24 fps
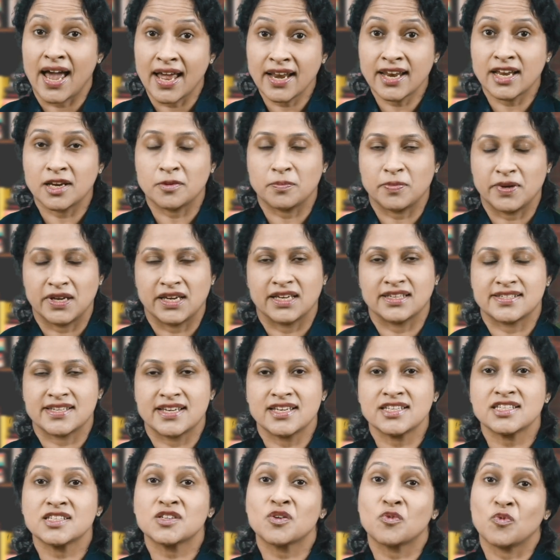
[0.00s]
And at
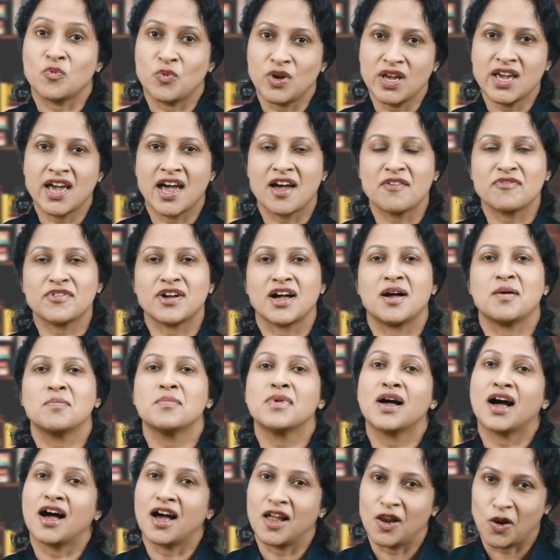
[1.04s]
BSS, we have come
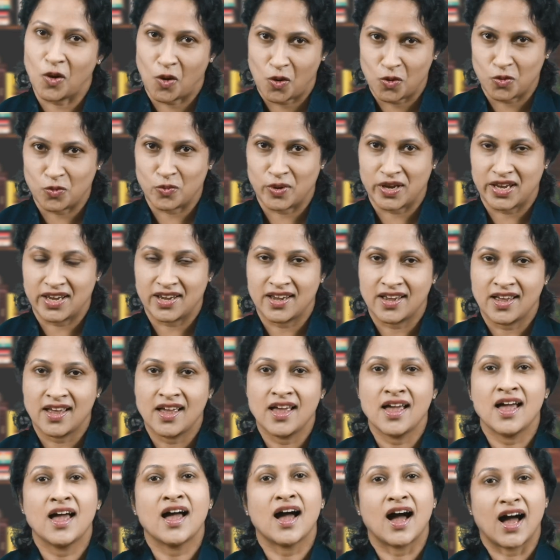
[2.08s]
a long way.
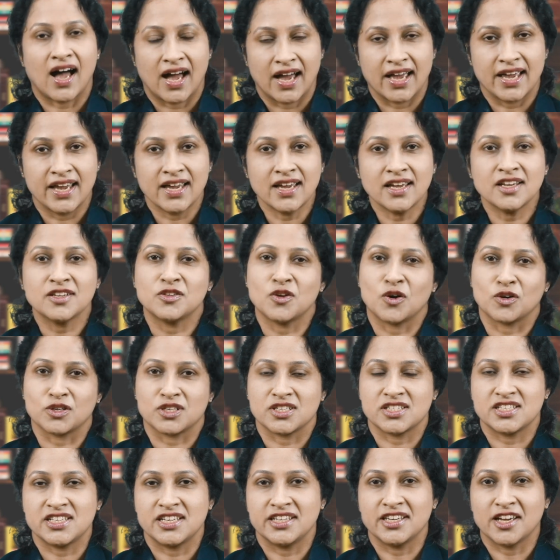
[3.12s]
I,
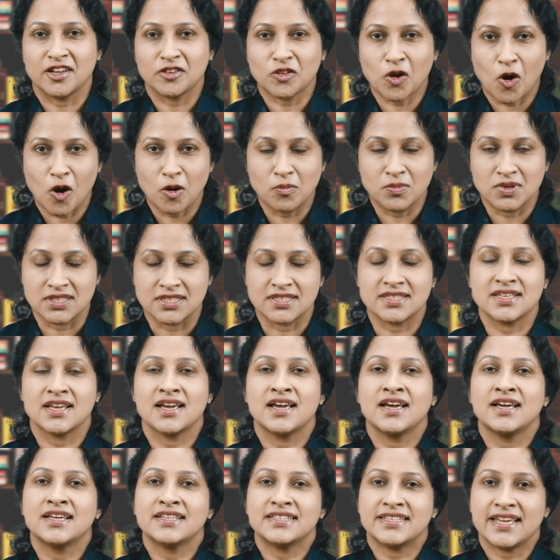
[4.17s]
Dr. Sheena Thomas,
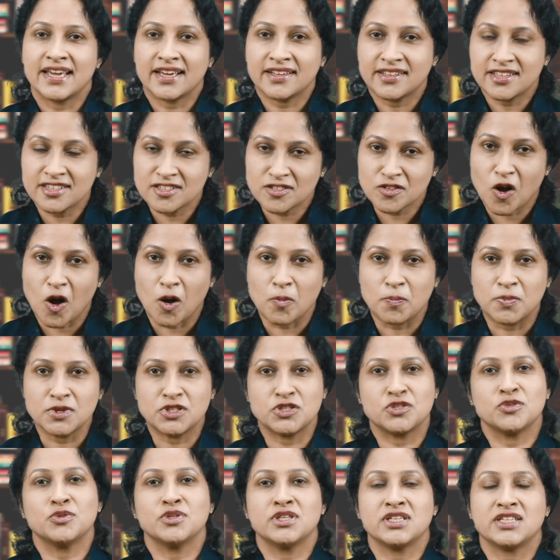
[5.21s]
take this
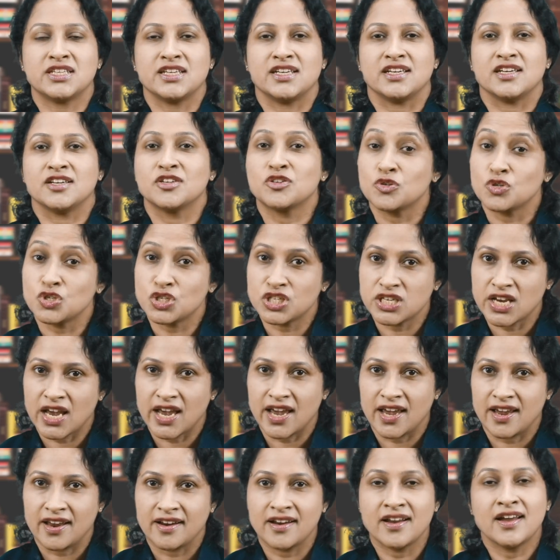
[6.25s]
opportunity to
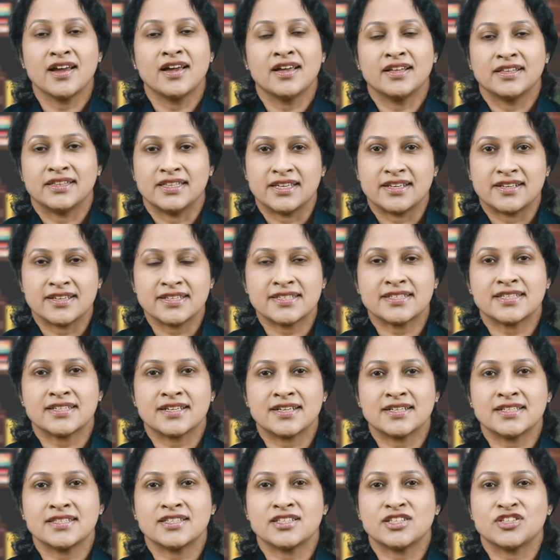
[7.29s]
share the
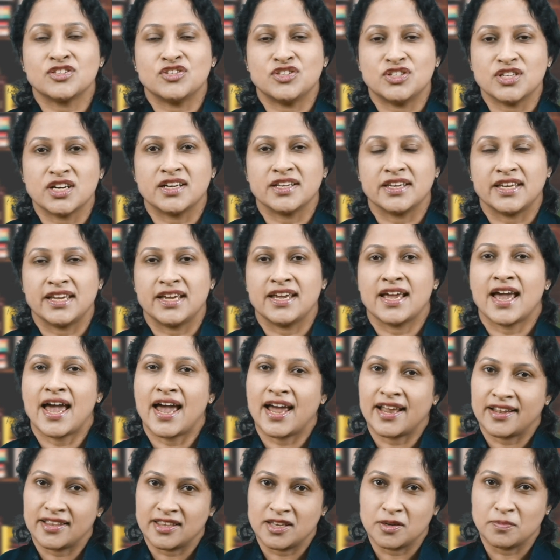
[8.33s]
research journey
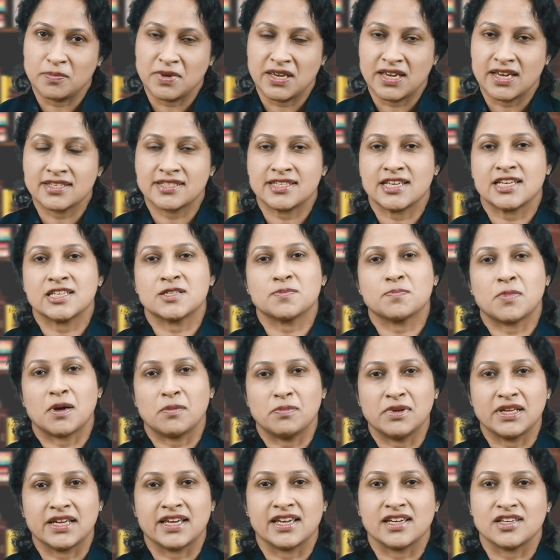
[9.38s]
at the BSS
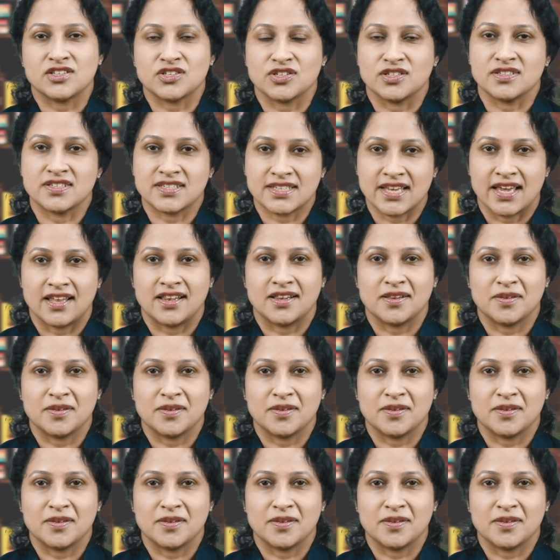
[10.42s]
Publication Cell.